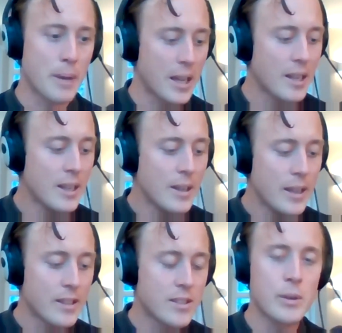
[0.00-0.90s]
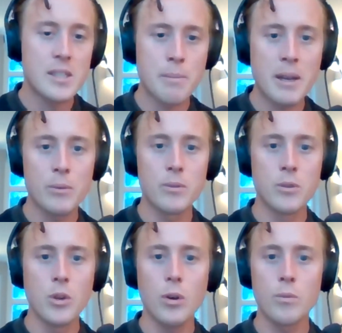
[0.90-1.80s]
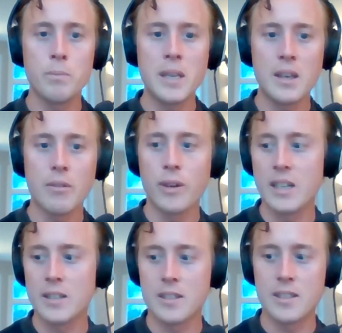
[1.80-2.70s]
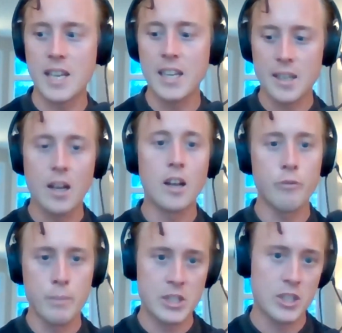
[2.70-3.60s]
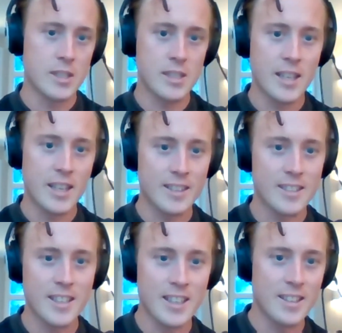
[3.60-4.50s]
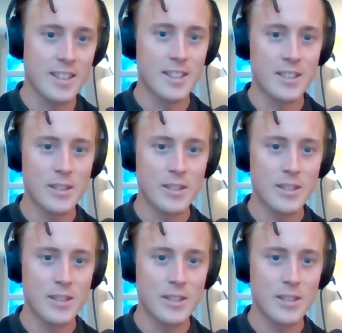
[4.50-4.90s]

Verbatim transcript: But so it's about not being afraid to take half measures and uh,